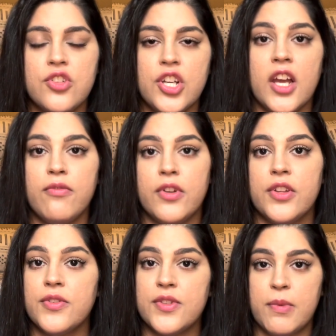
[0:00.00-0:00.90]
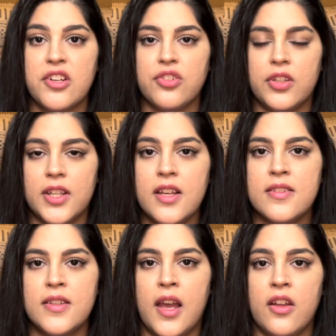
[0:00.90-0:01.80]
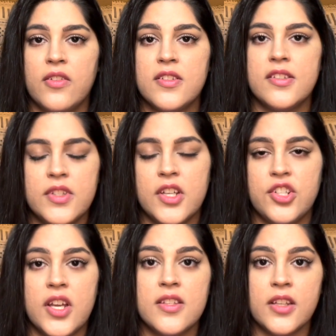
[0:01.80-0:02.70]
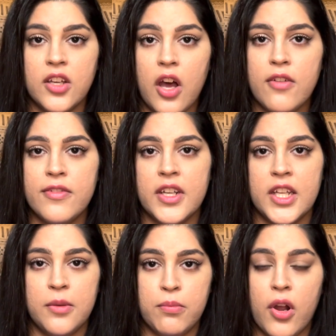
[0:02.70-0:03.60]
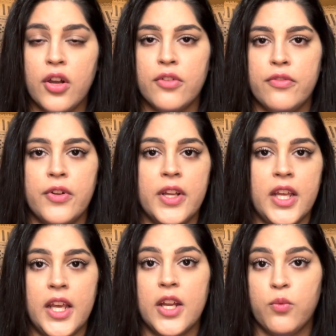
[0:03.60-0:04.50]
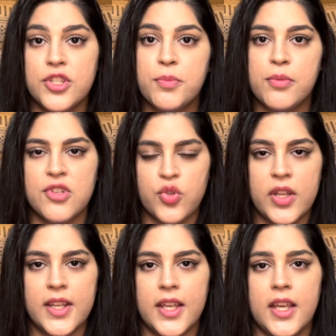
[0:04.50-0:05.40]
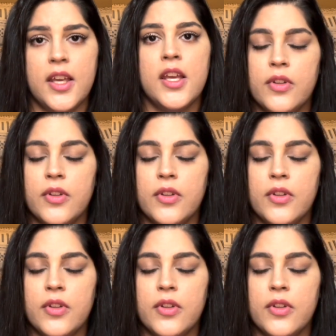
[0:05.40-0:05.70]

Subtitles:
check for those special lung sounds such as egophony, bronchophony, and whisper petrilici.